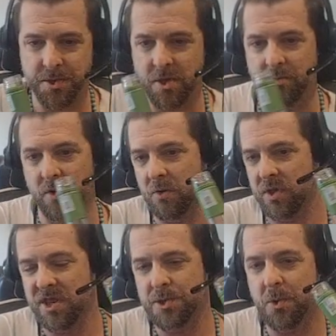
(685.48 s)
bro.
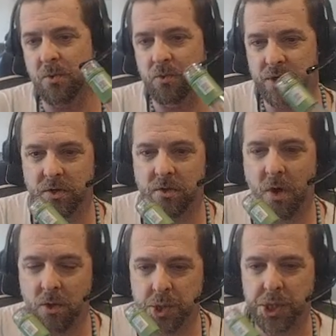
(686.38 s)
He's the real
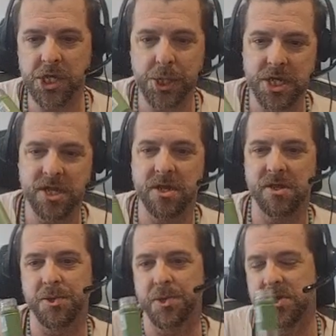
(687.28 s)
OG
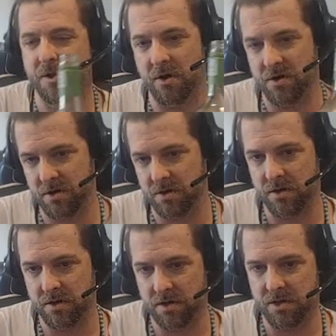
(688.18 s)
genius in our
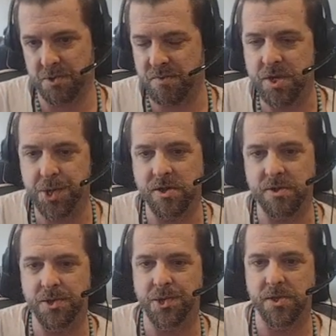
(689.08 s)

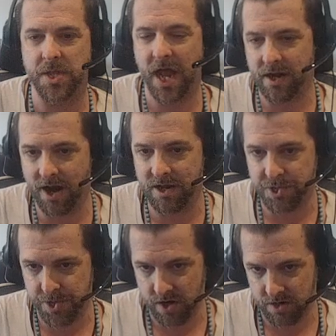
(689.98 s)
species, not
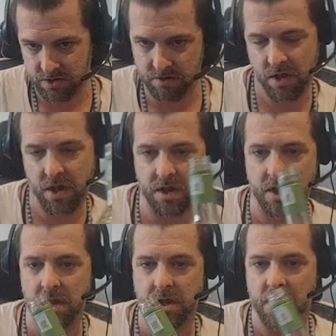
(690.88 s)
Einstein, okay?
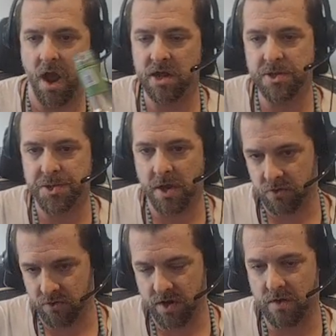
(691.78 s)
Einstein
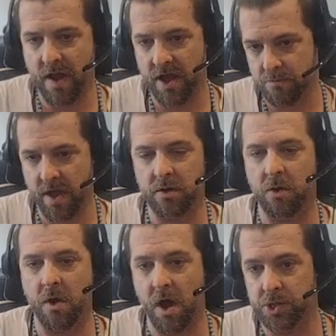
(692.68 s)
created a mathematical
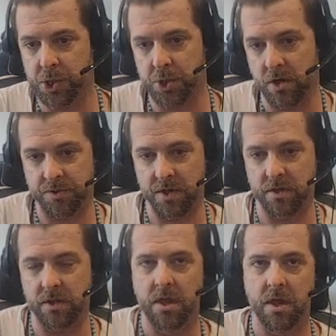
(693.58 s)
construct that
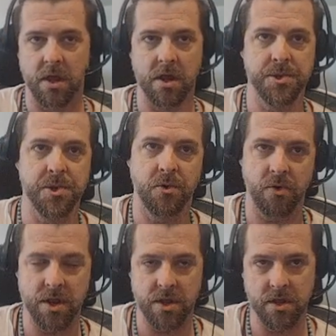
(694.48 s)

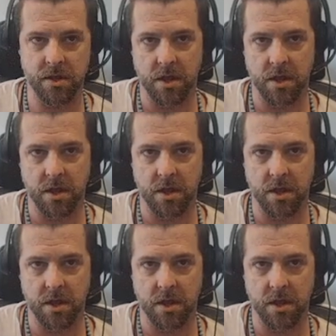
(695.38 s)
integrated